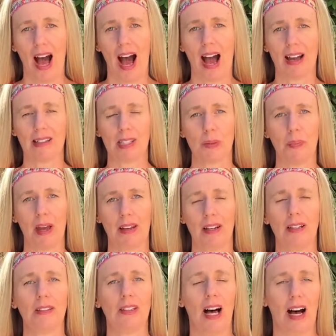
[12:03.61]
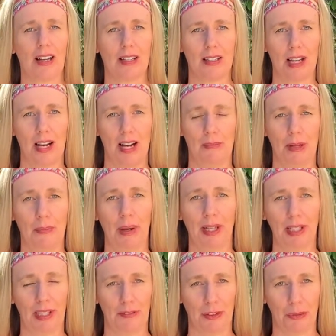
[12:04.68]
I spend a lot of time in
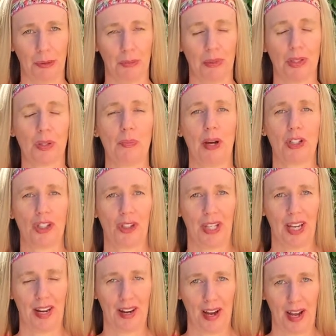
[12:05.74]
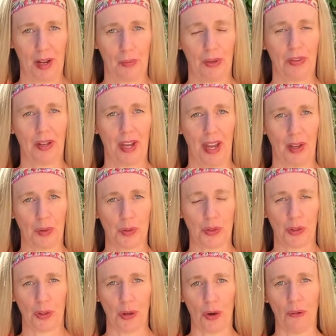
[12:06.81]
my living room, especially at night when the candles
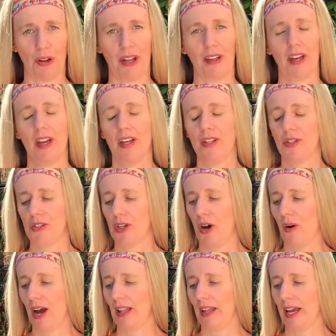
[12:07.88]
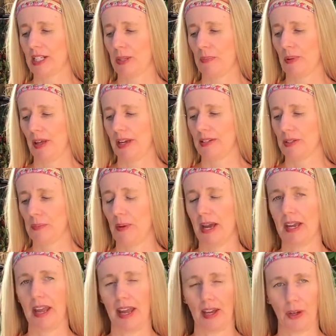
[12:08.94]
are going, so I like to place
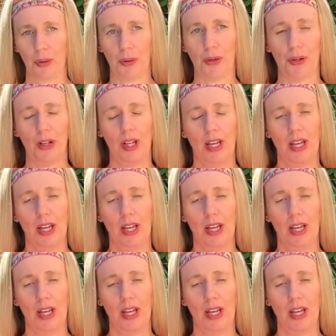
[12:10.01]
my candle